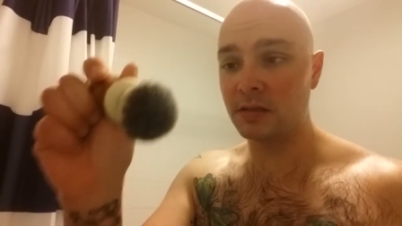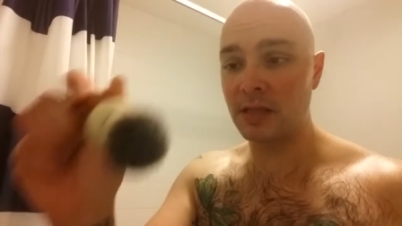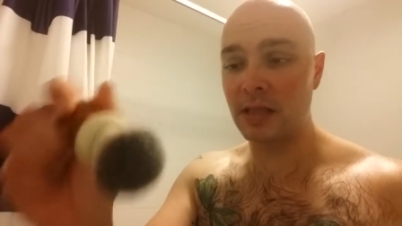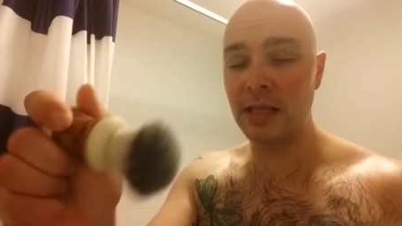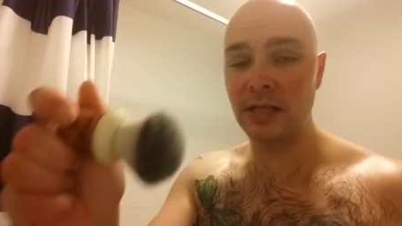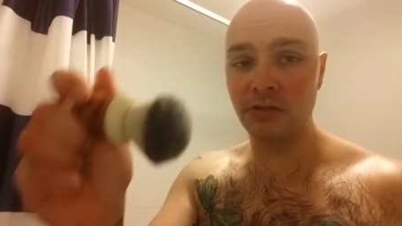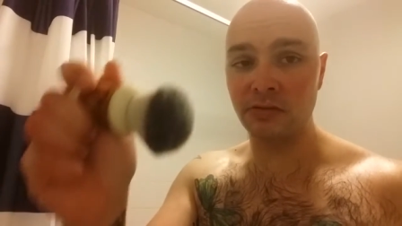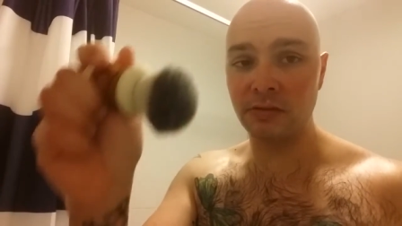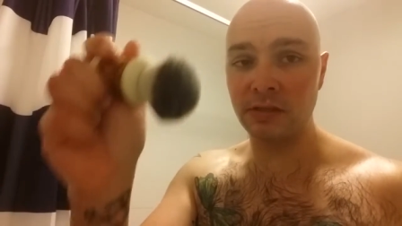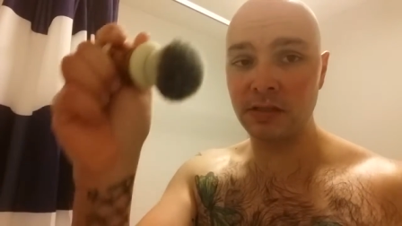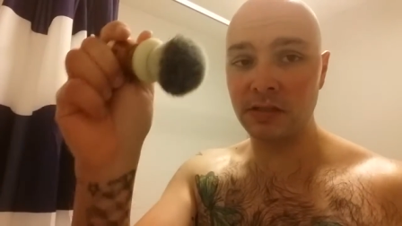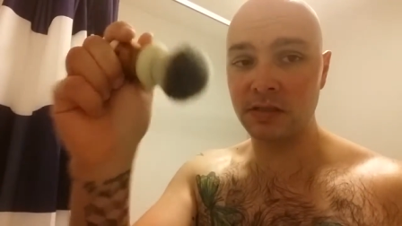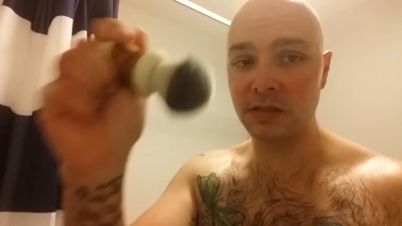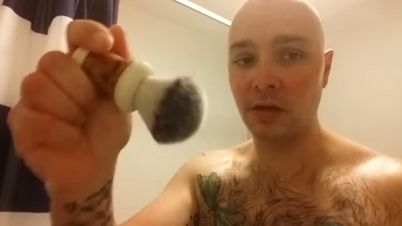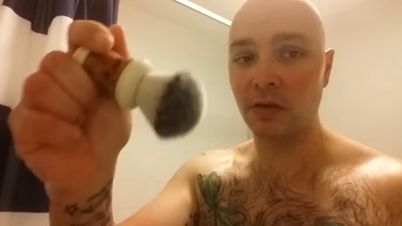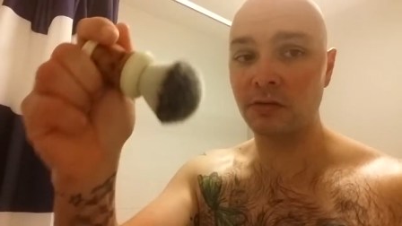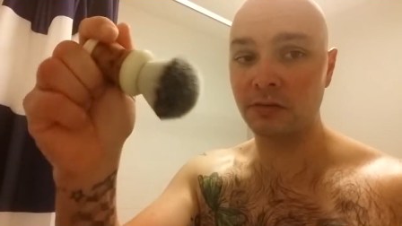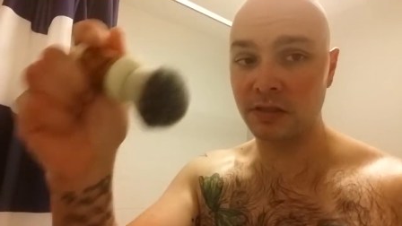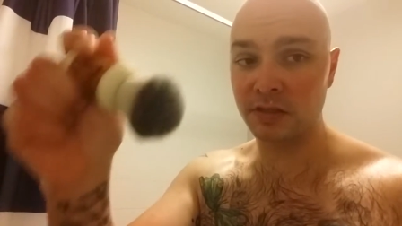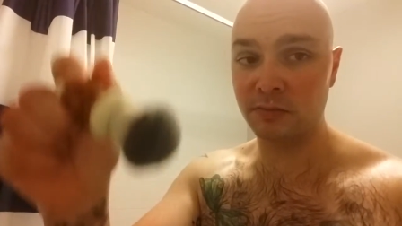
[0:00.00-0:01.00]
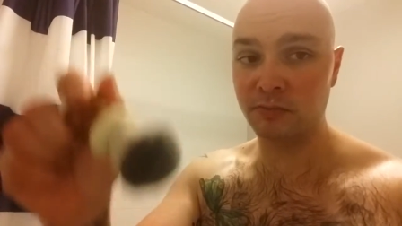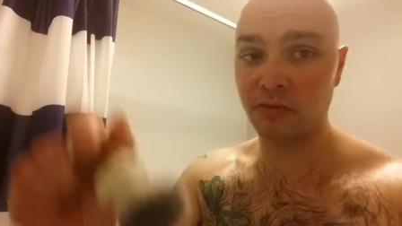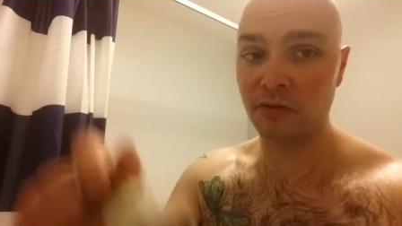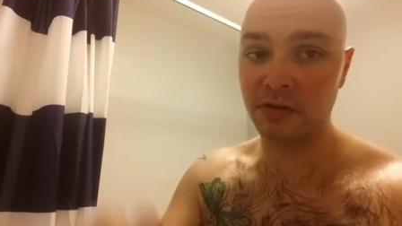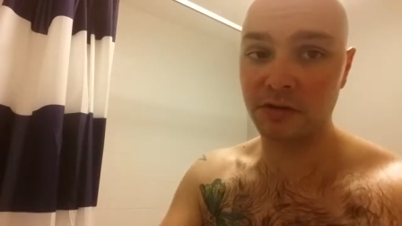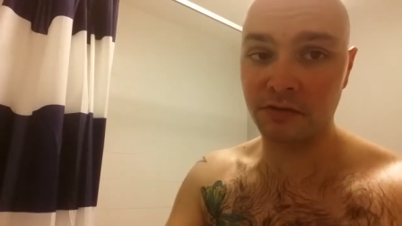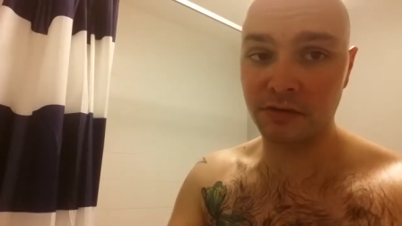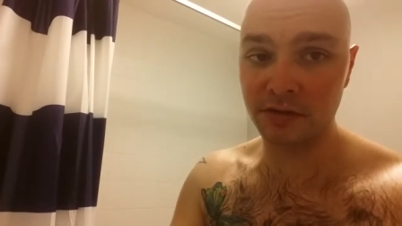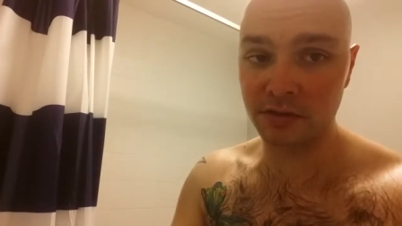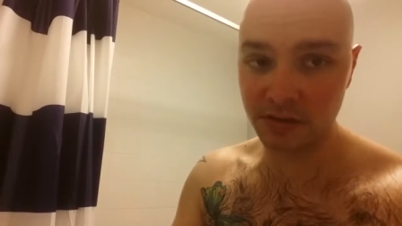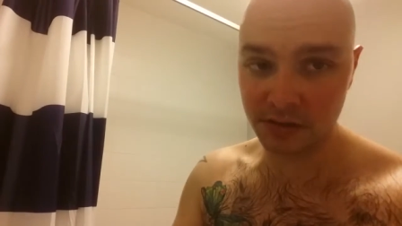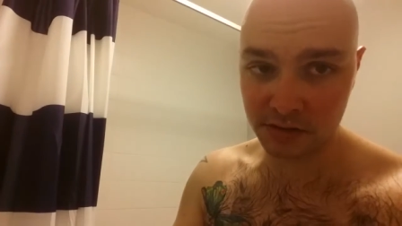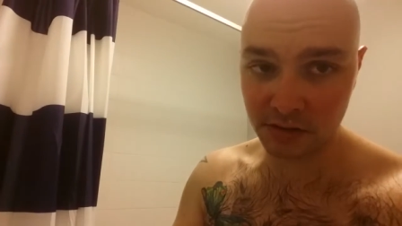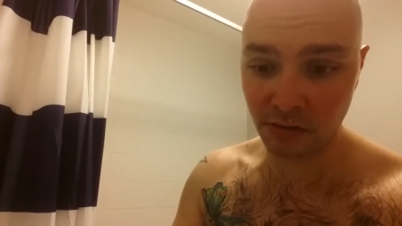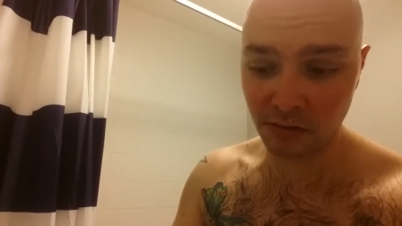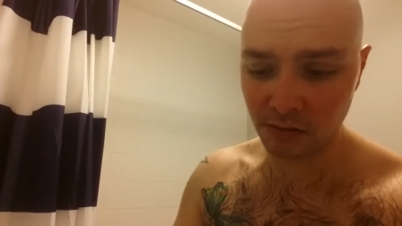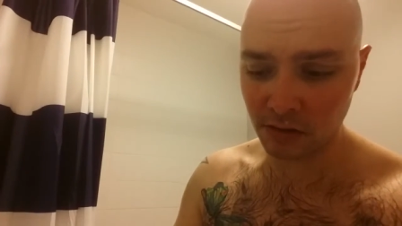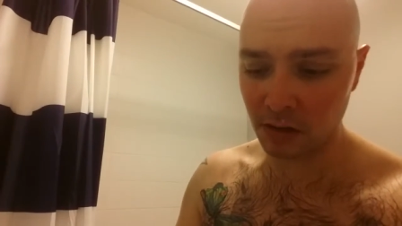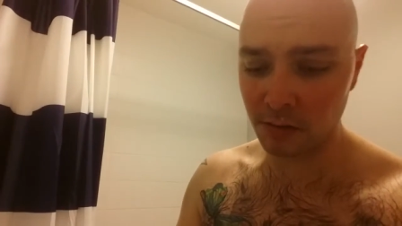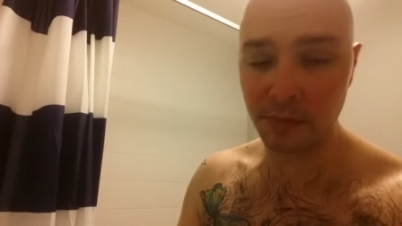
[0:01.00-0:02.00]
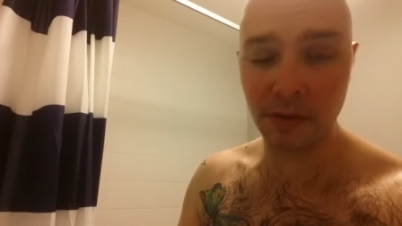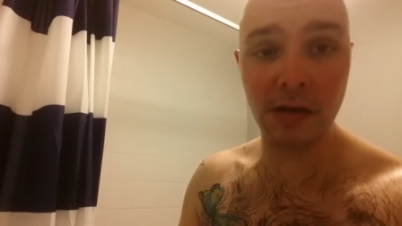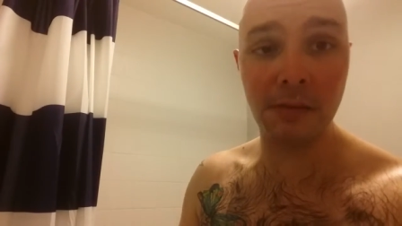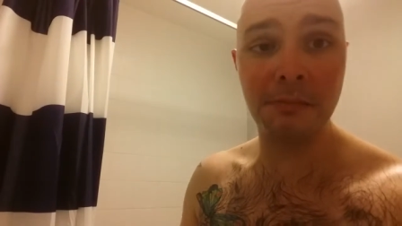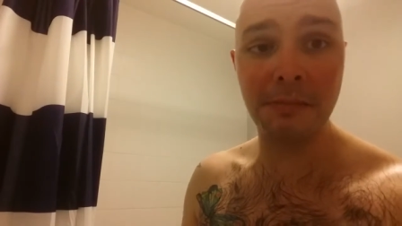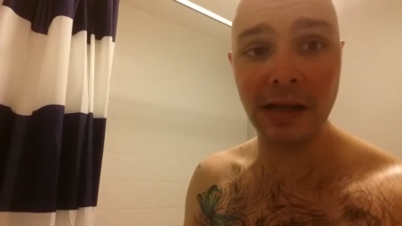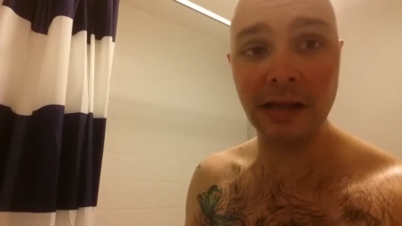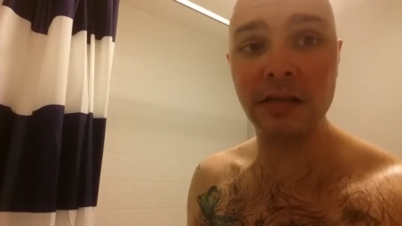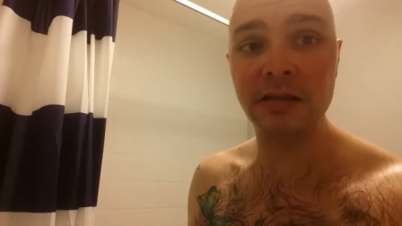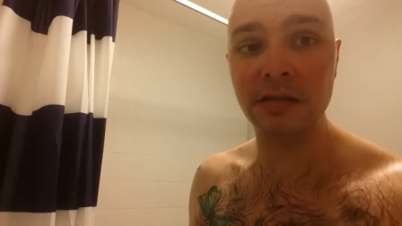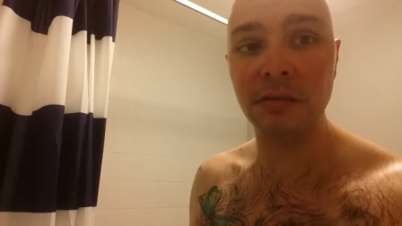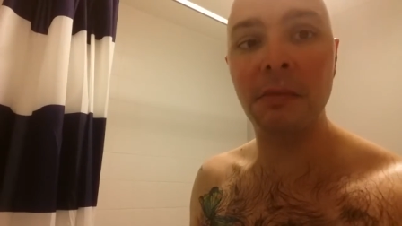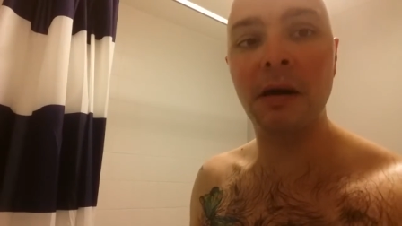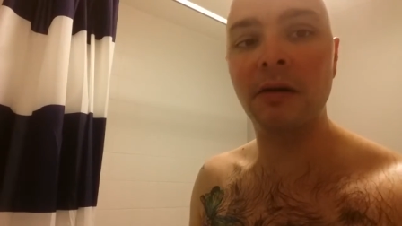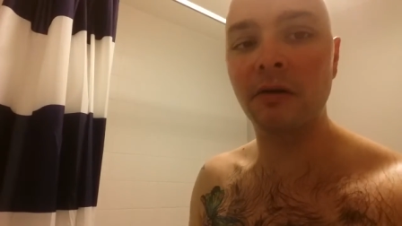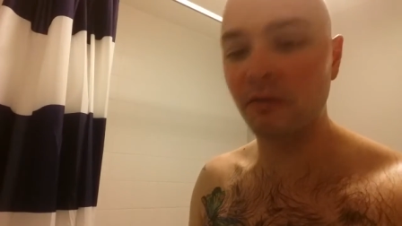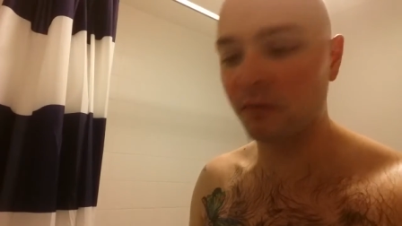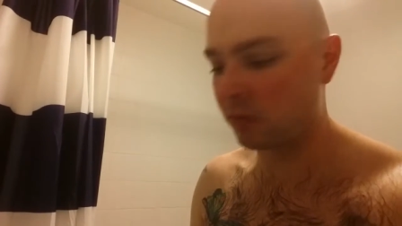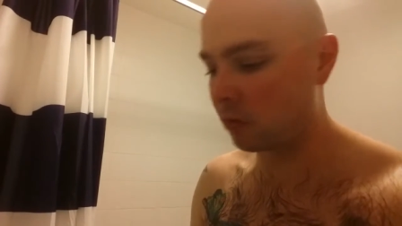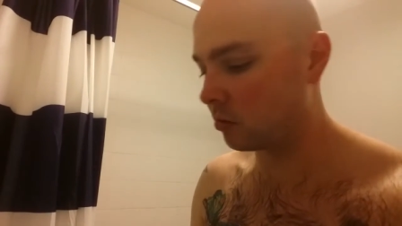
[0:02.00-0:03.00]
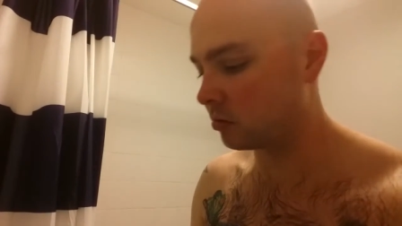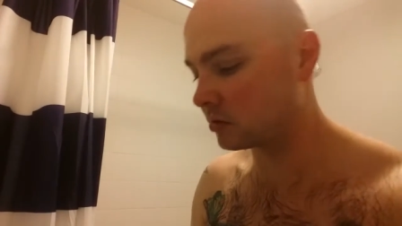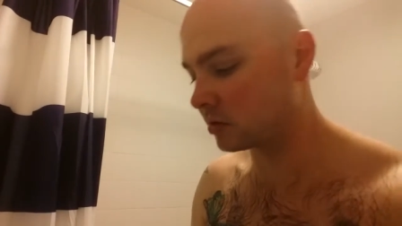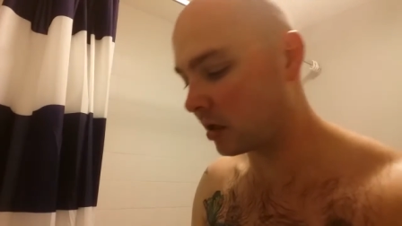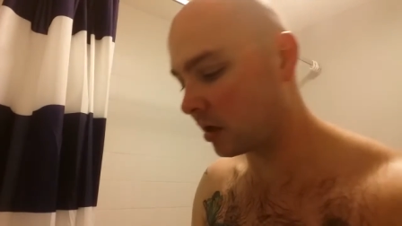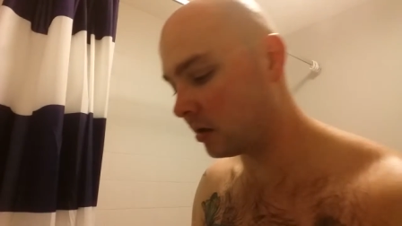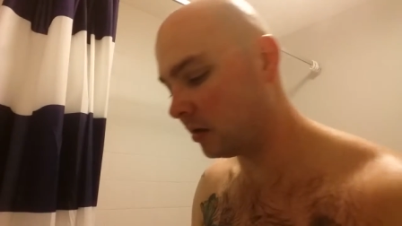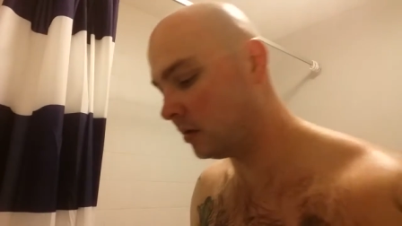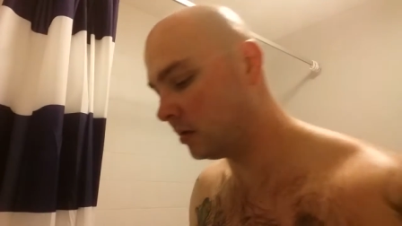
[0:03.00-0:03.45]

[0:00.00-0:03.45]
literally soak this brush for it to soak up an immense amount of water.